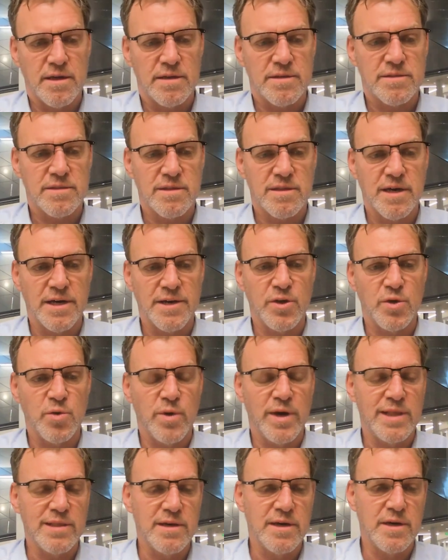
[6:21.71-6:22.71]
it's like
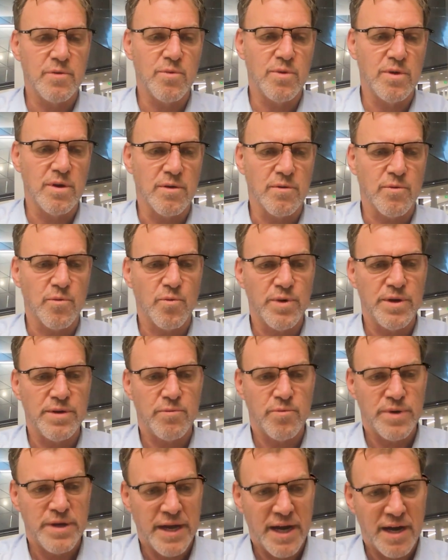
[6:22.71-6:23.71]
UA Link where we
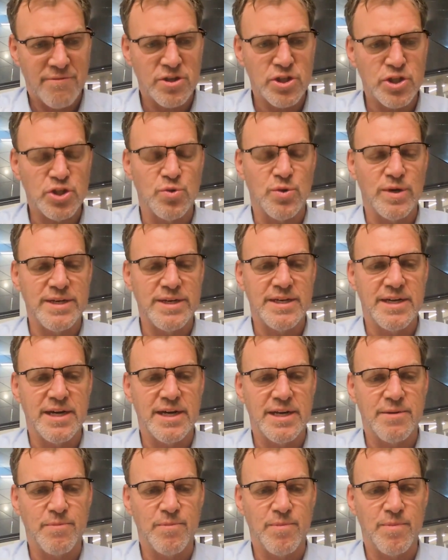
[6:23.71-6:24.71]
we haven't joined
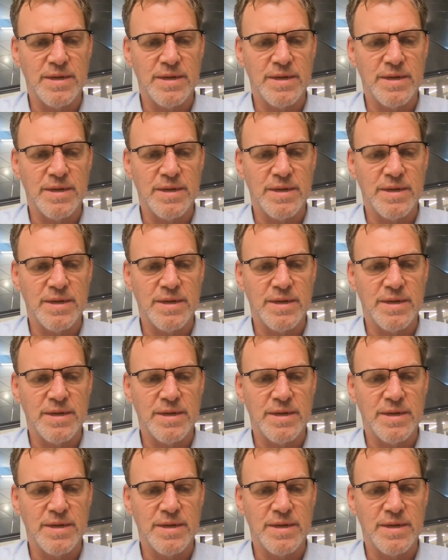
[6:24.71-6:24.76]
yet,